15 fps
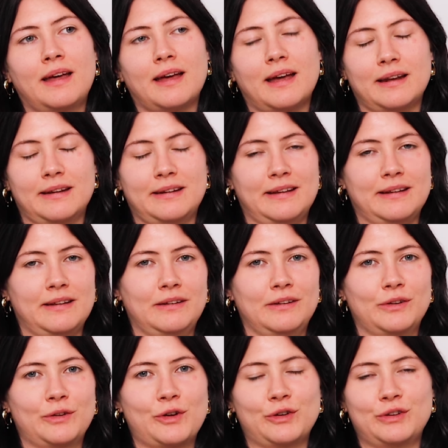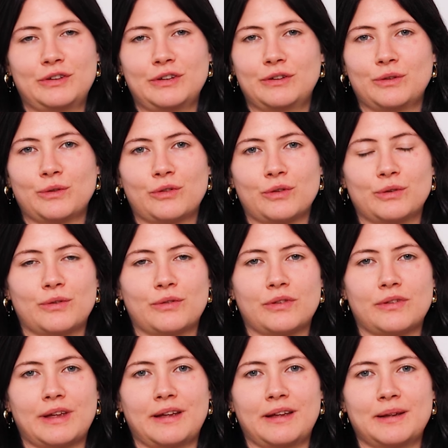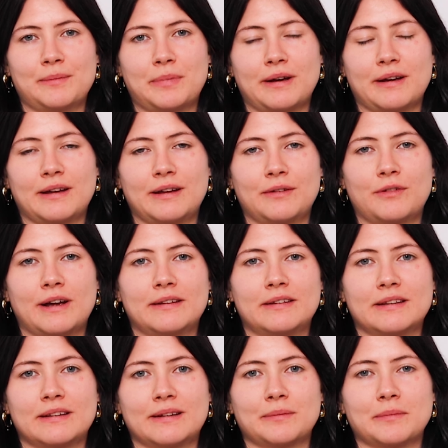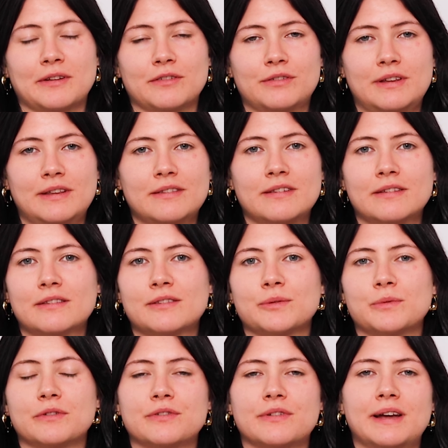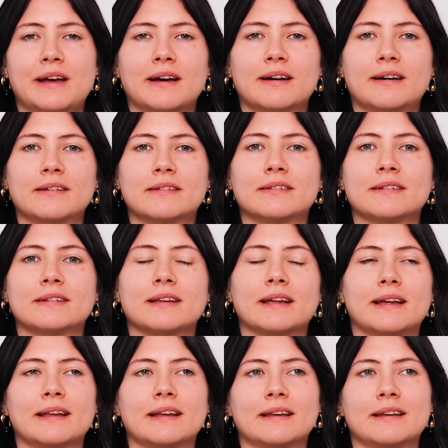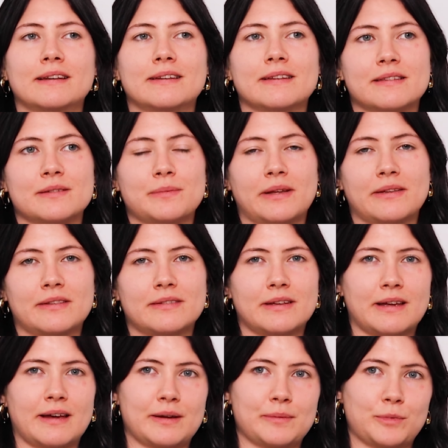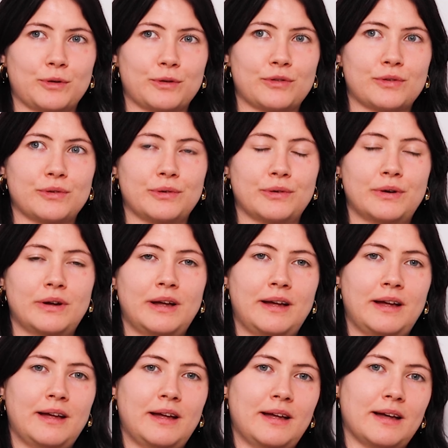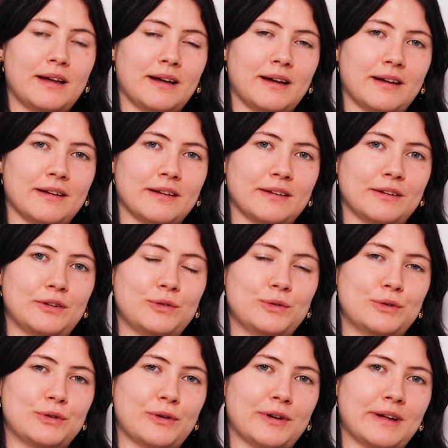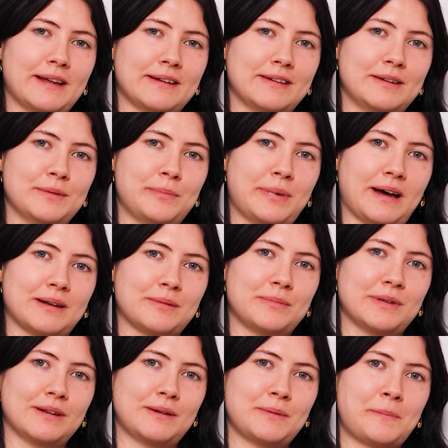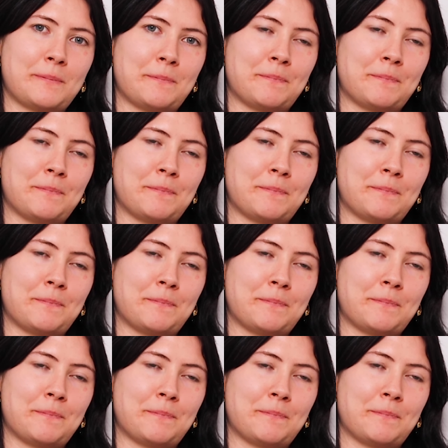and I then continued, so to say, by writing my thesis with Vera, and this semester I'm also a tutor at the department.